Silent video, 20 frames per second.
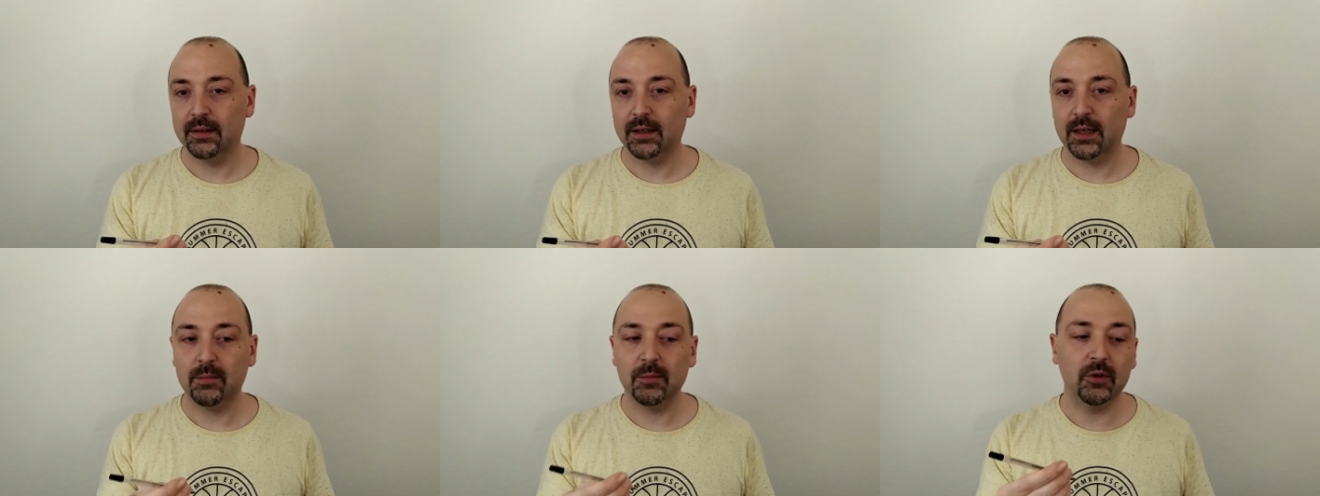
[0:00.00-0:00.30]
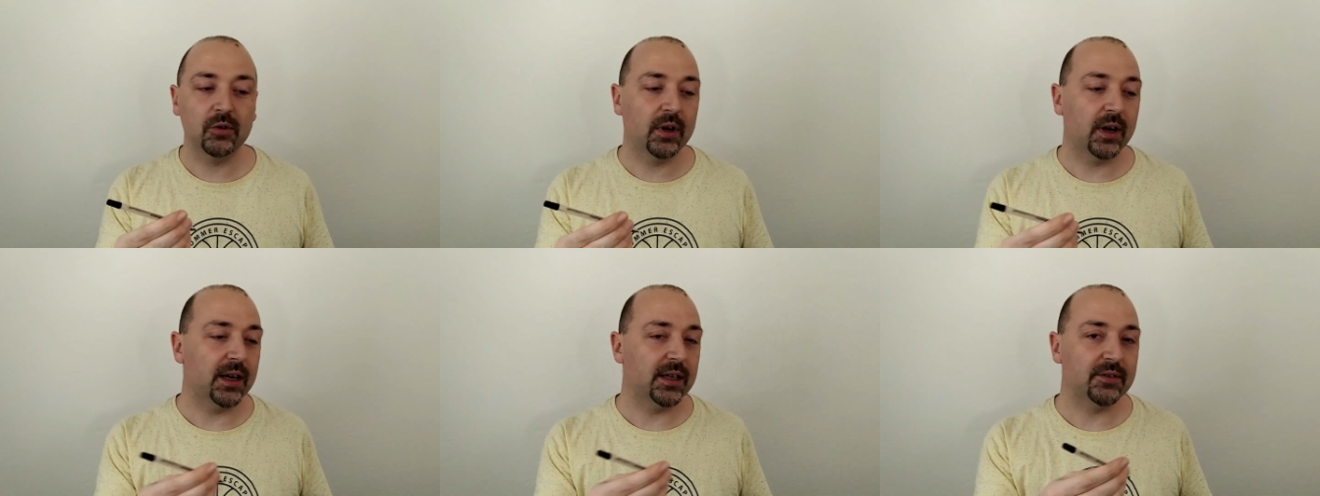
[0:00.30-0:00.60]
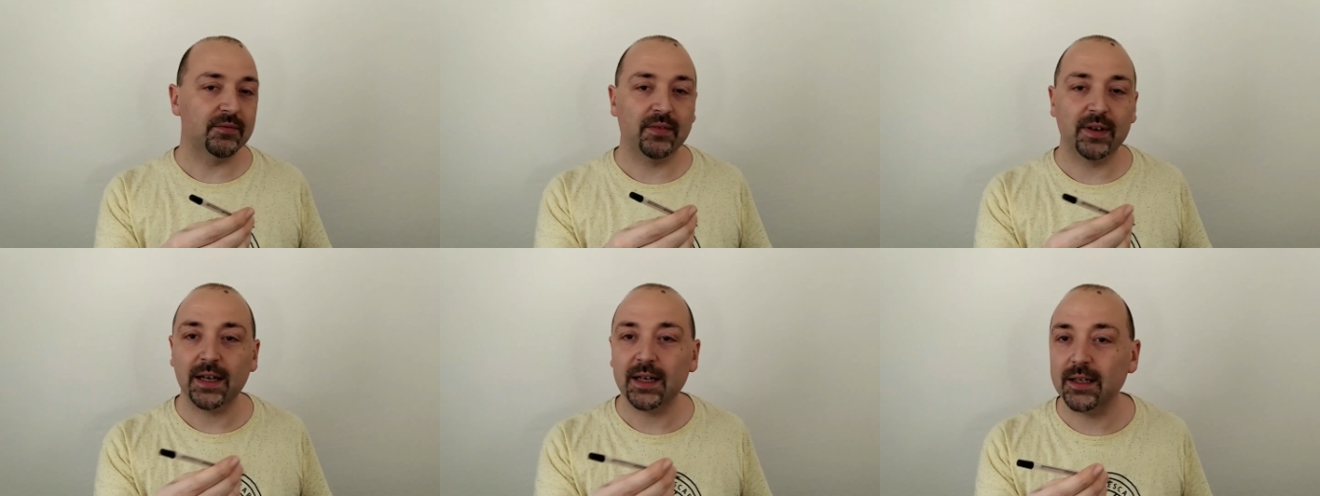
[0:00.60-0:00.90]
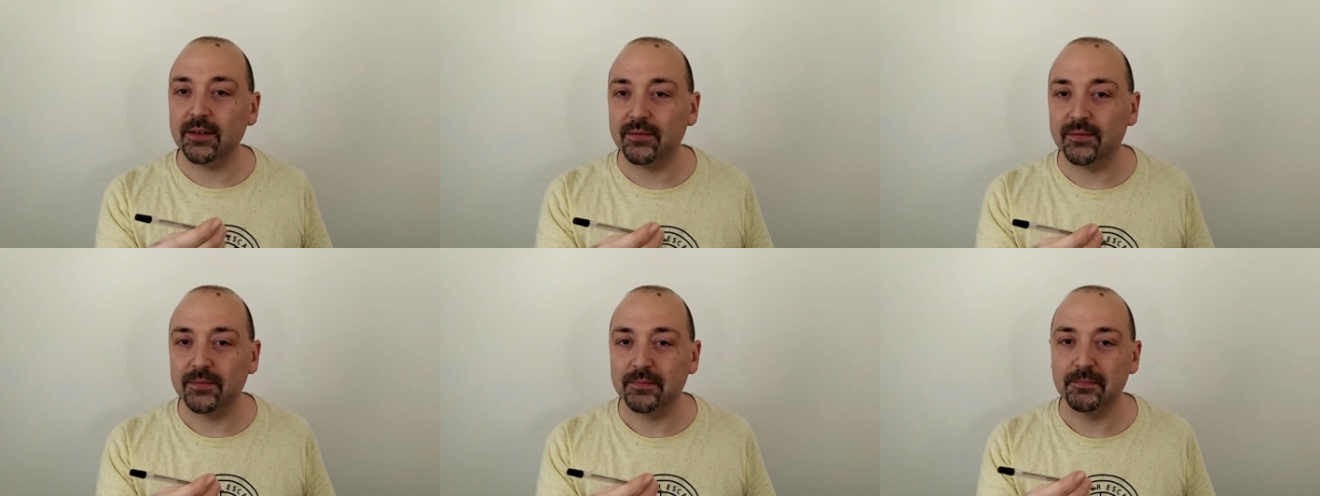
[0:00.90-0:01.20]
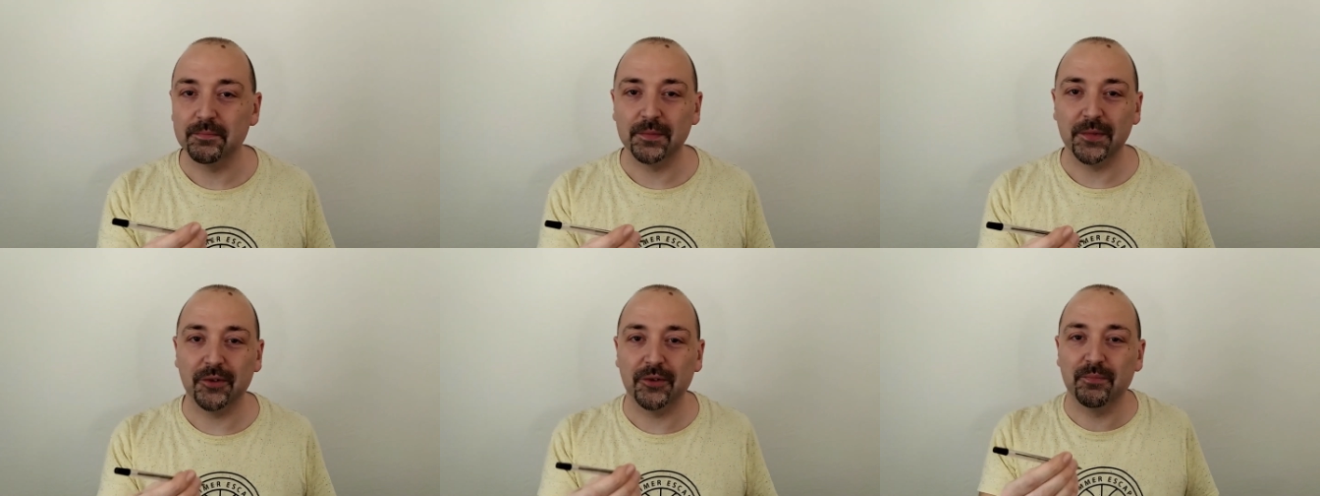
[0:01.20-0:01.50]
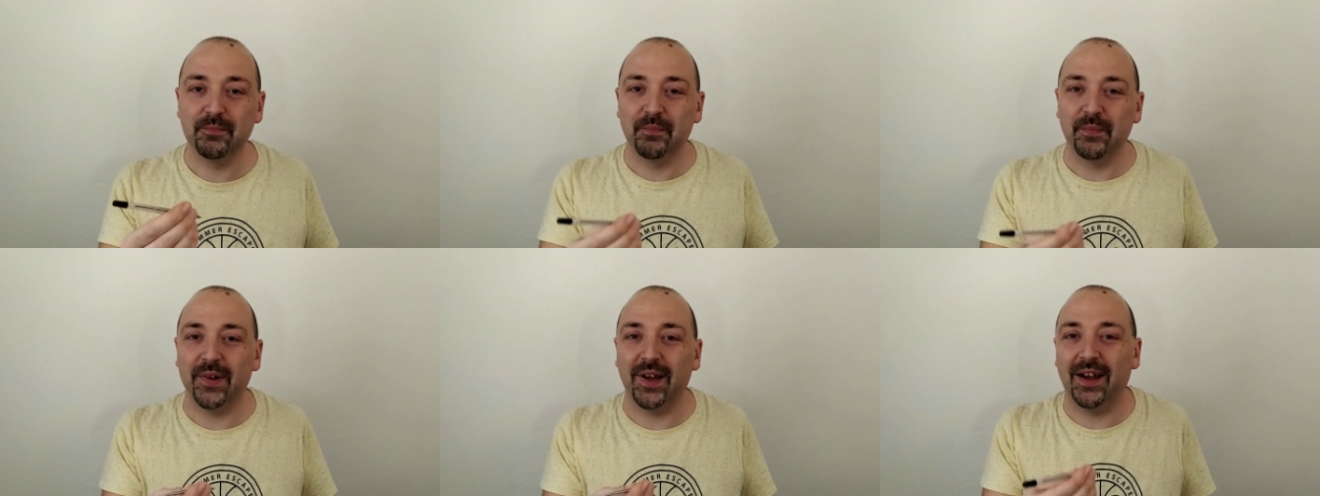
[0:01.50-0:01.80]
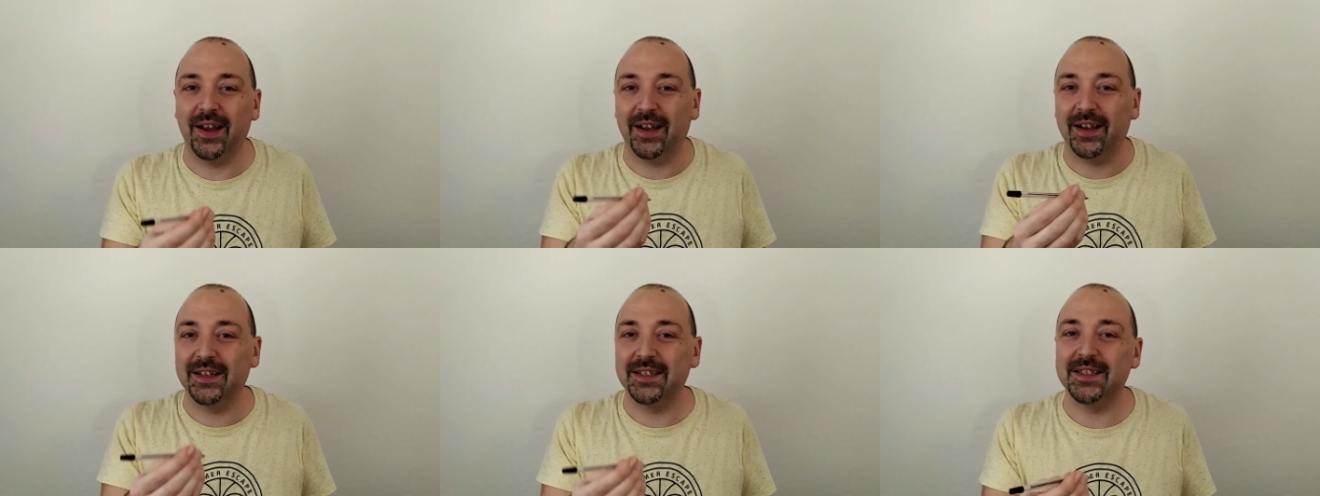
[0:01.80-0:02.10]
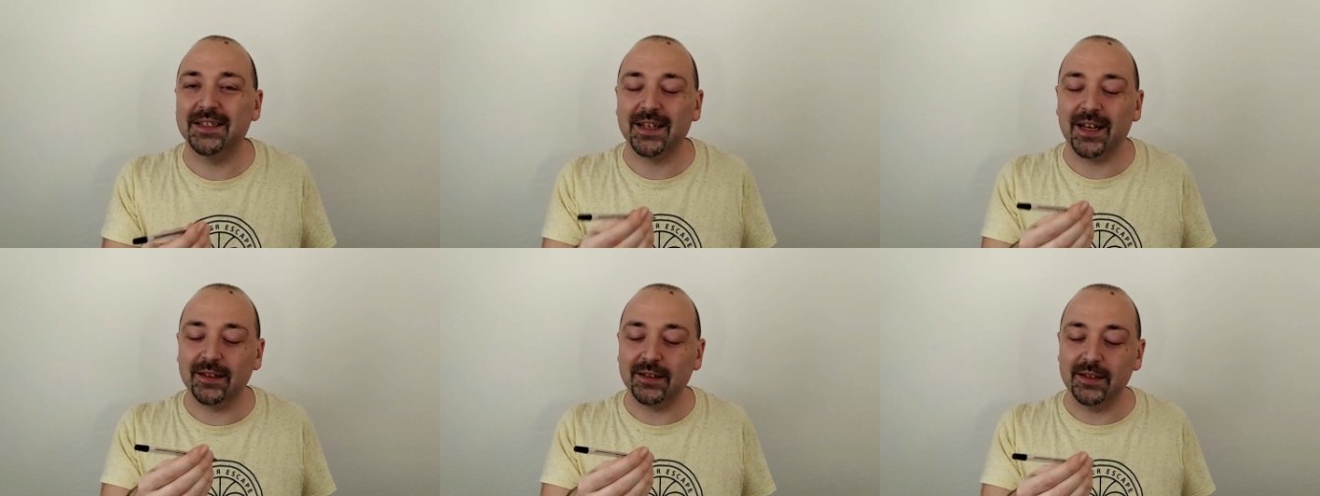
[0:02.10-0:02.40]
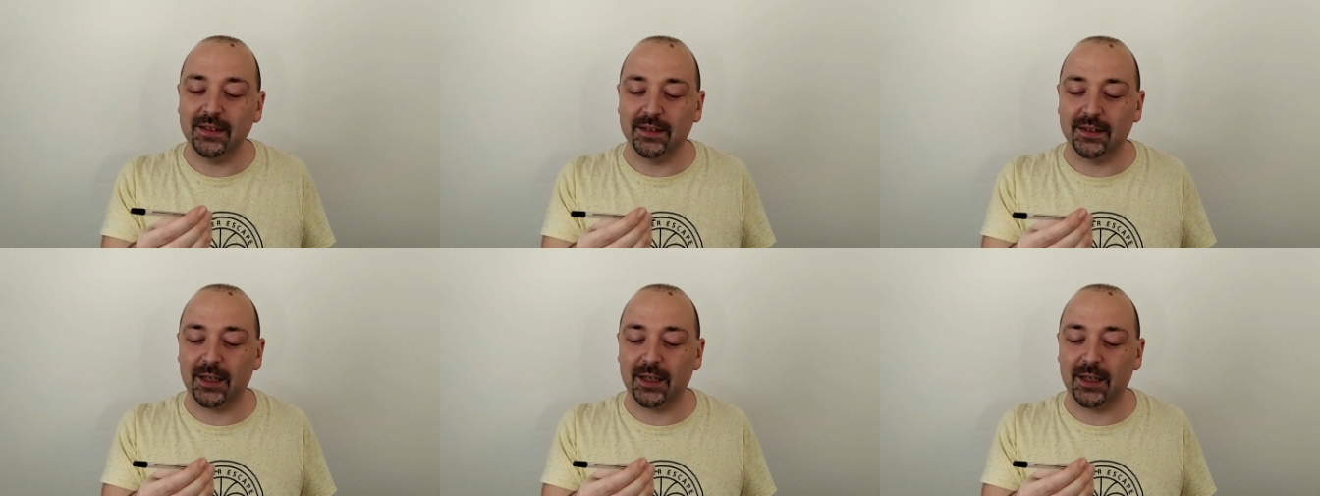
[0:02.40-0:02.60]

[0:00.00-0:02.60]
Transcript: Come on, guys, 5. No, I get sad,